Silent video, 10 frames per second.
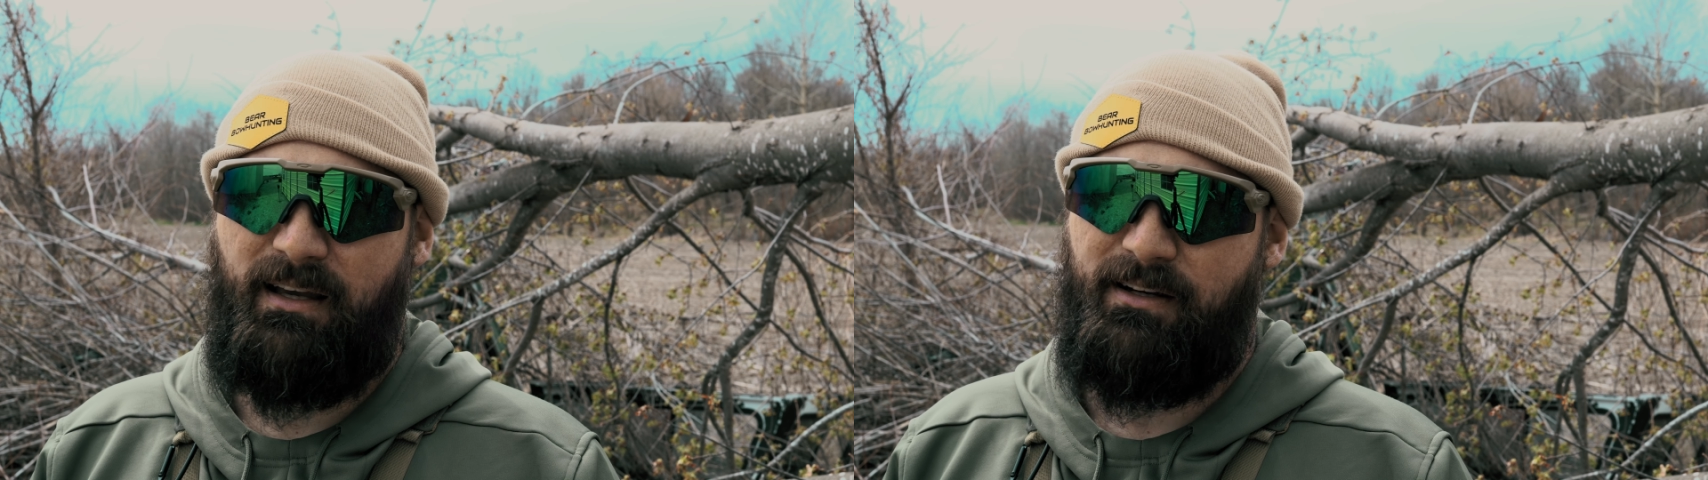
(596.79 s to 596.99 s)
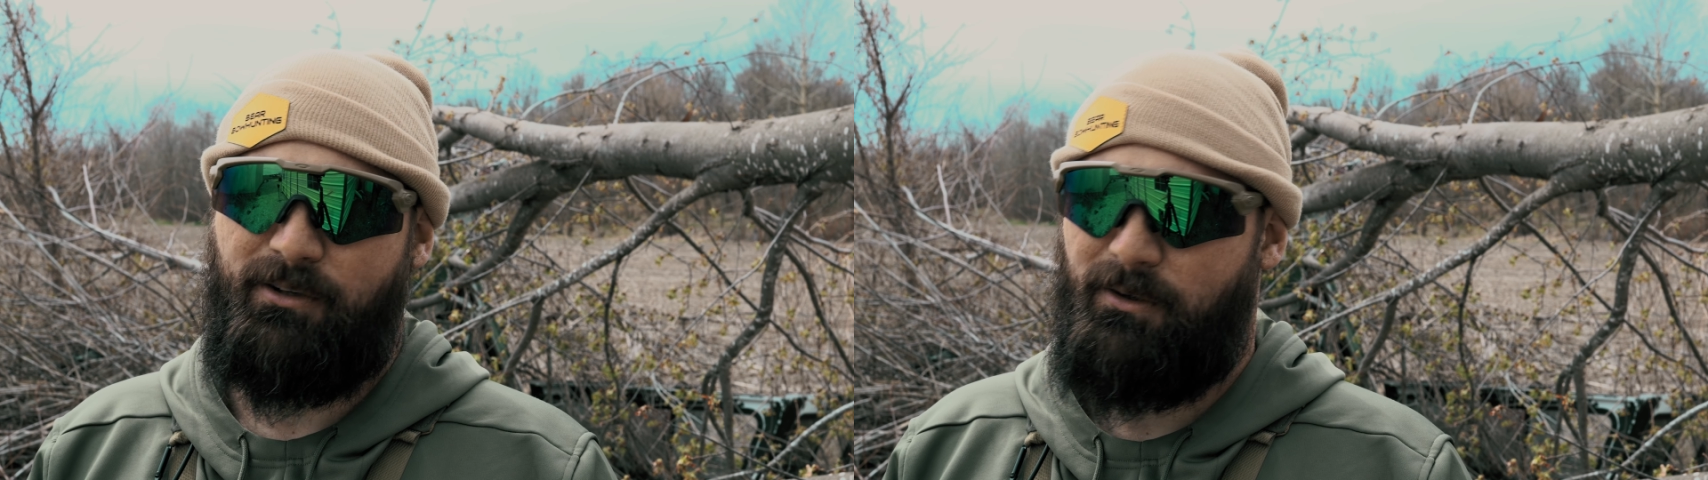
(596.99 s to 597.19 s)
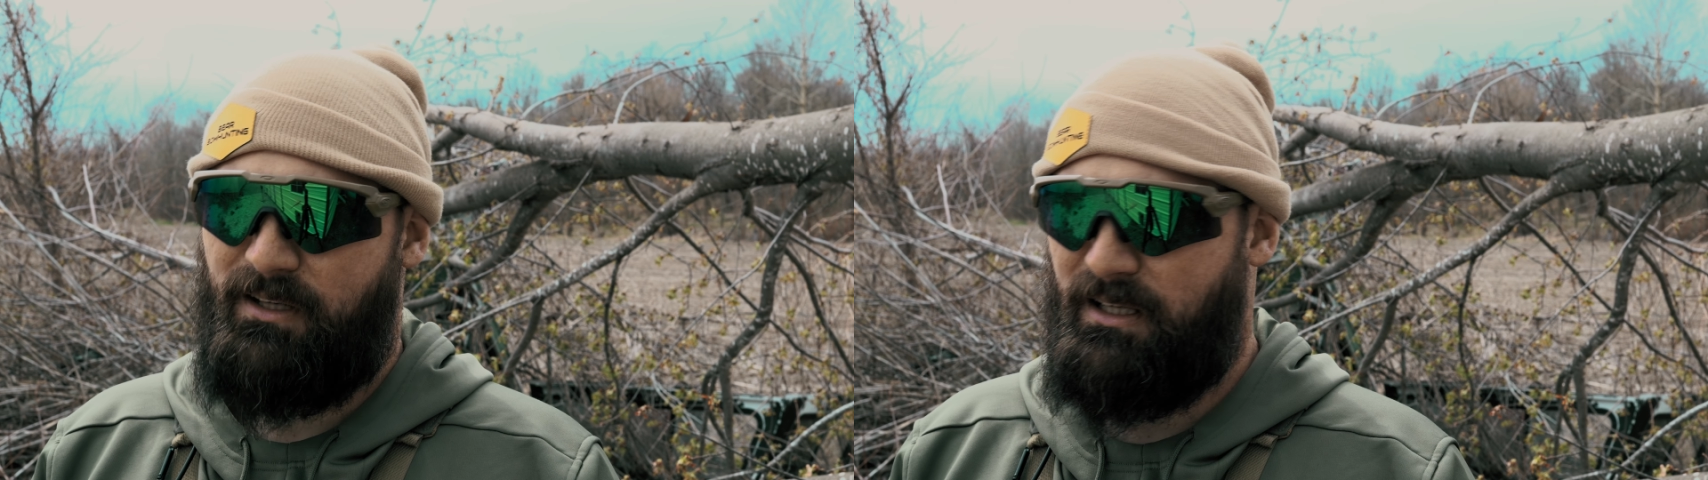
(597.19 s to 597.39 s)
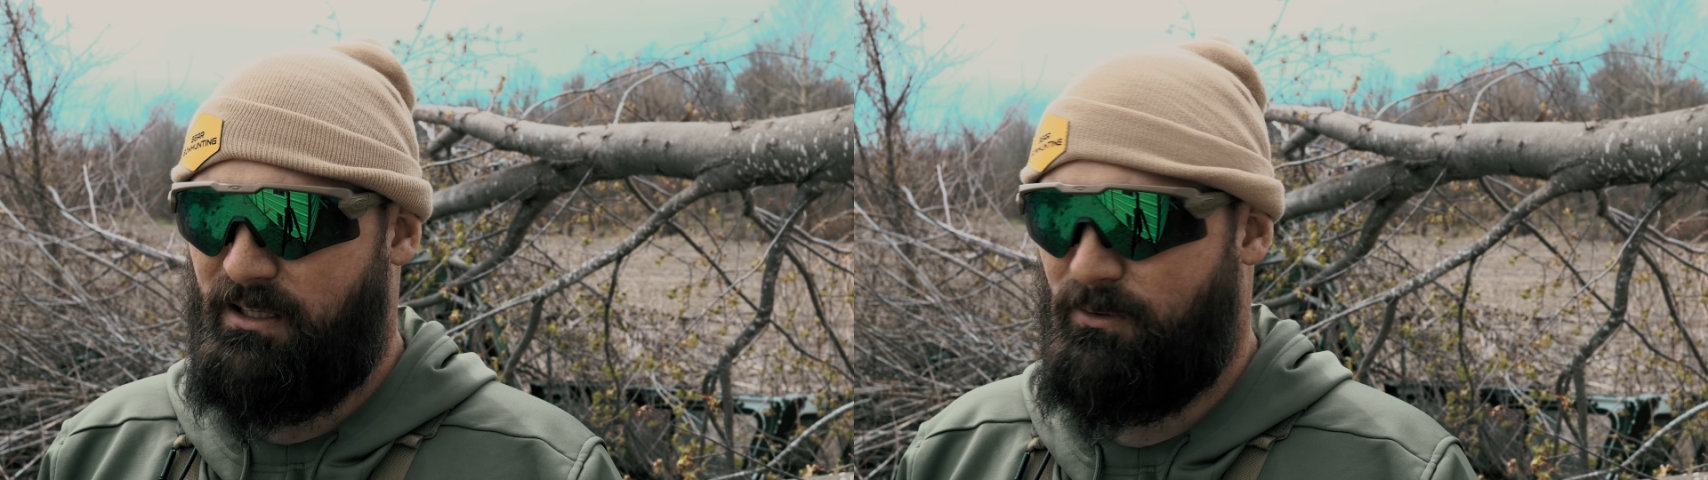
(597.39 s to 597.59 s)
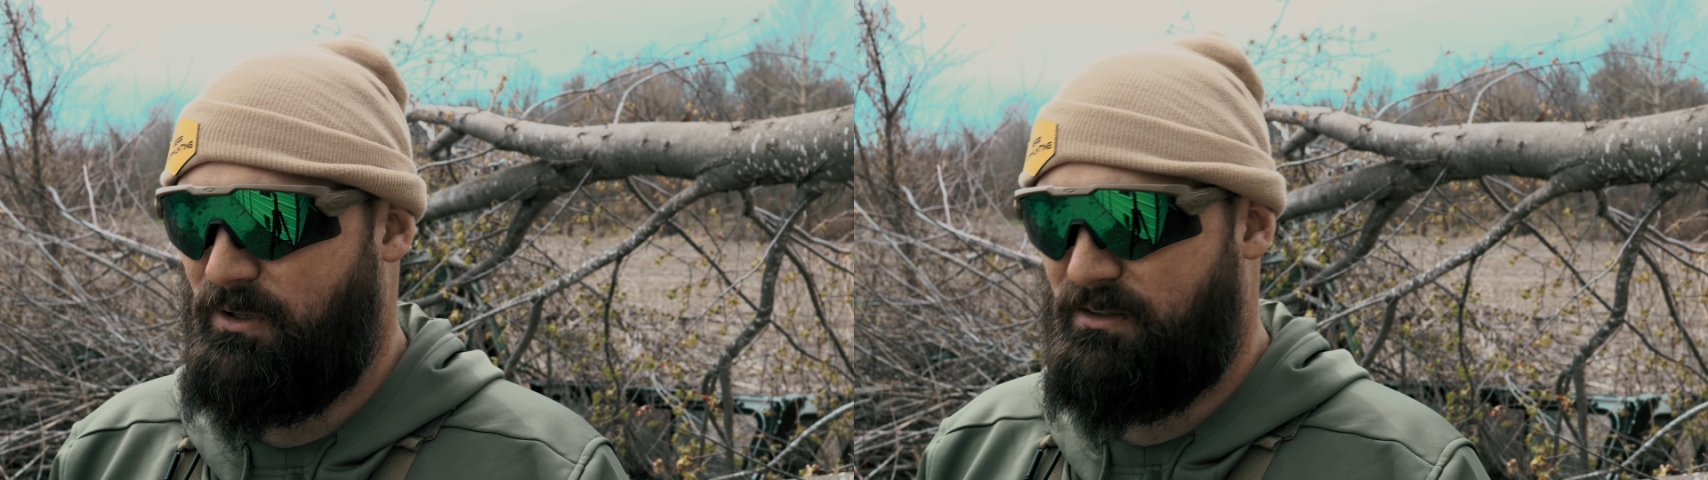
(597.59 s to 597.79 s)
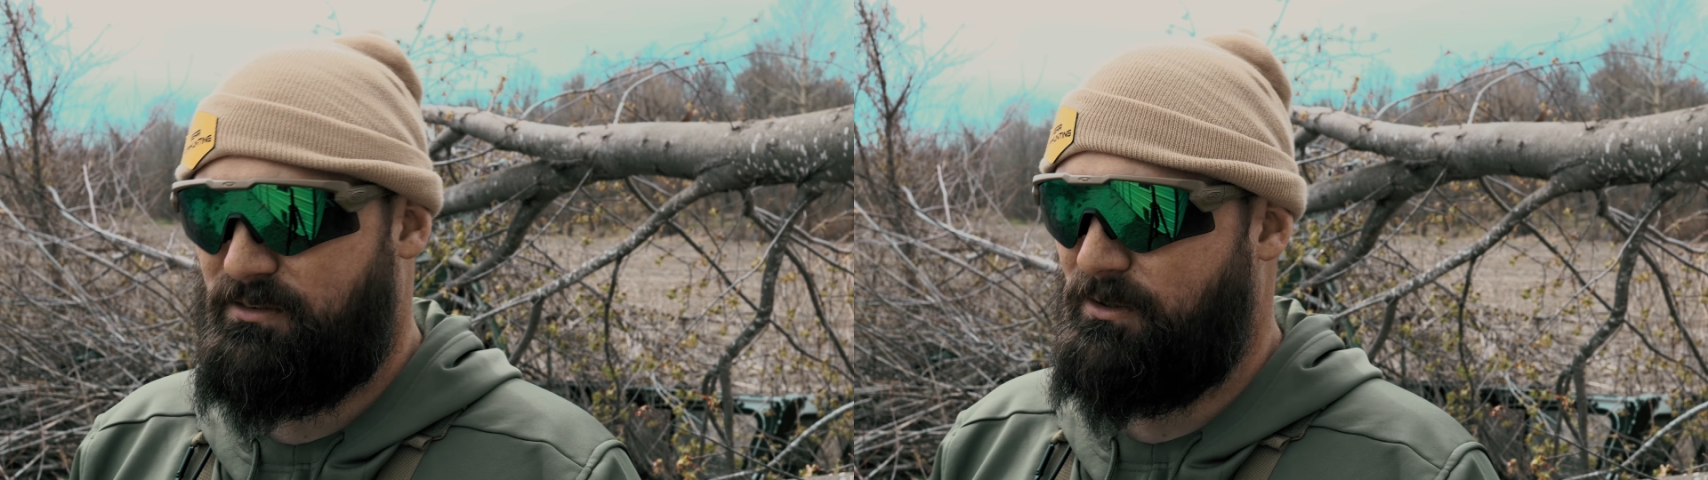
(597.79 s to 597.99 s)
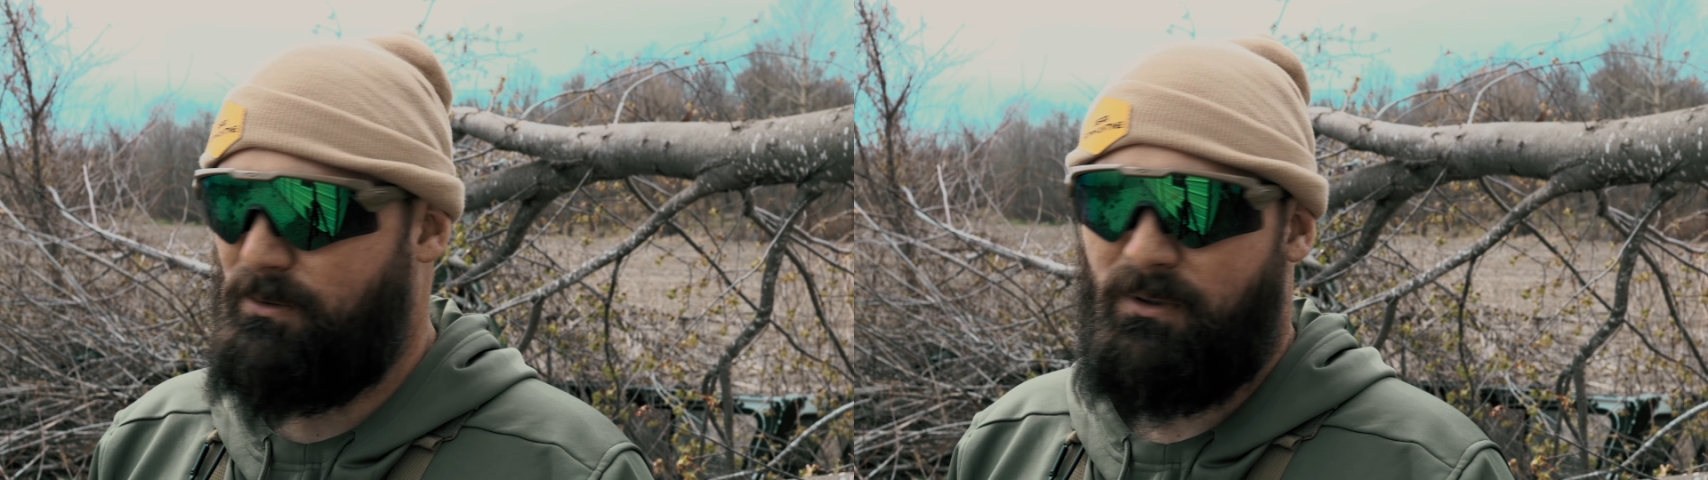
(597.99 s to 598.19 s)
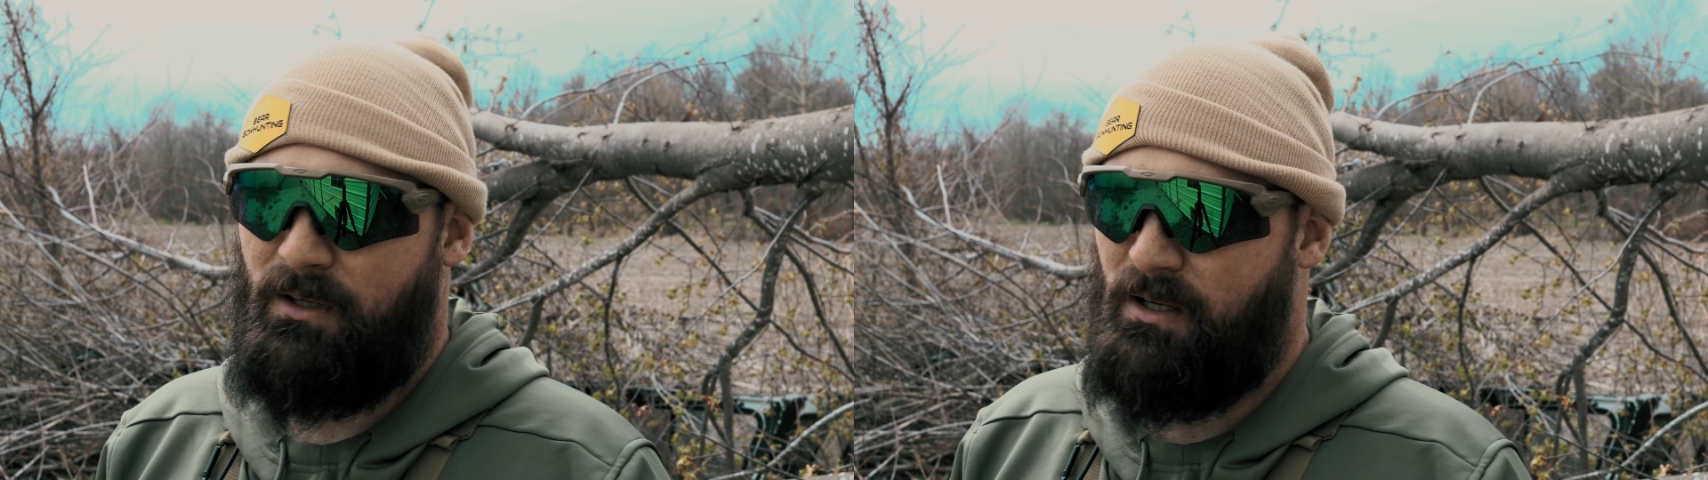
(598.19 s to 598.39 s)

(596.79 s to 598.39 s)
at a turkey anyway, so